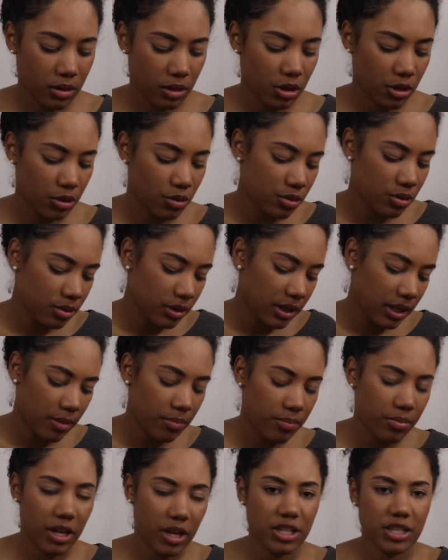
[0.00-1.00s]
Usually the
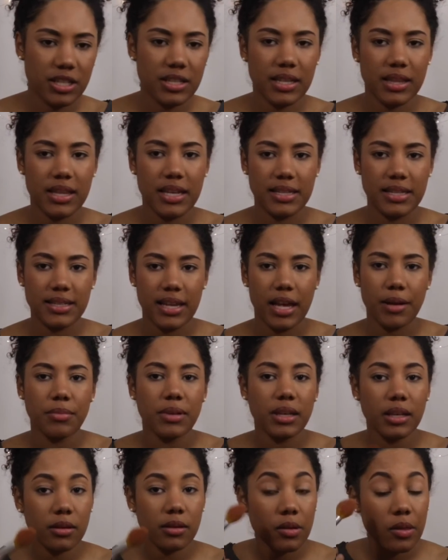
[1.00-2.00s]
blushes that they send
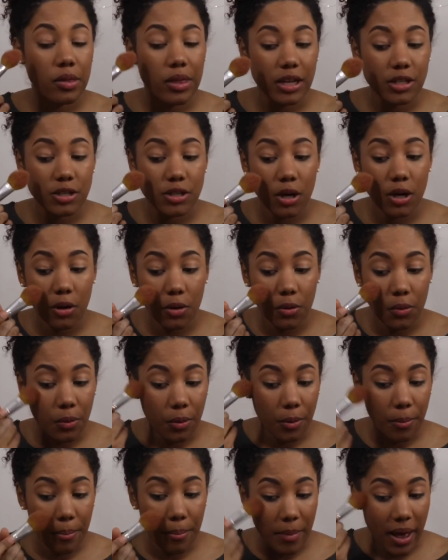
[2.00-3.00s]
me, they don't
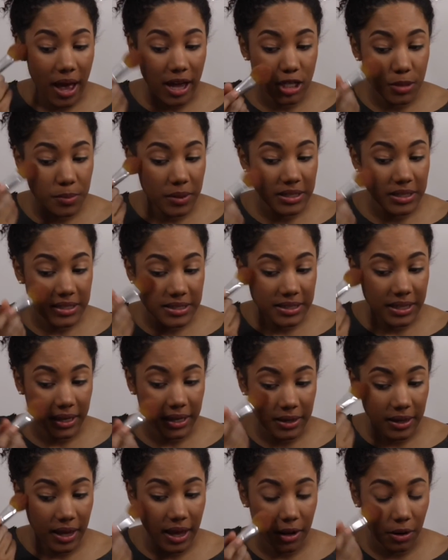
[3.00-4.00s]
match my
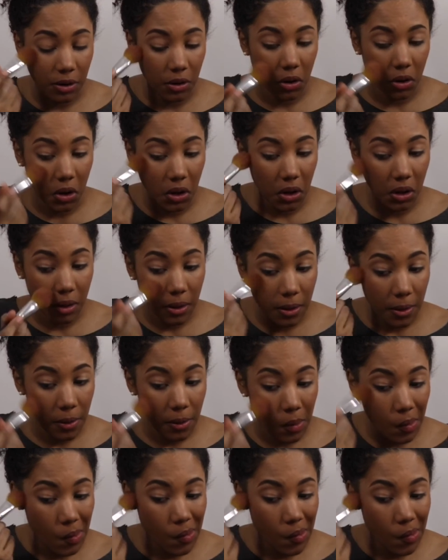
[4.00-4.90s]
skin at all,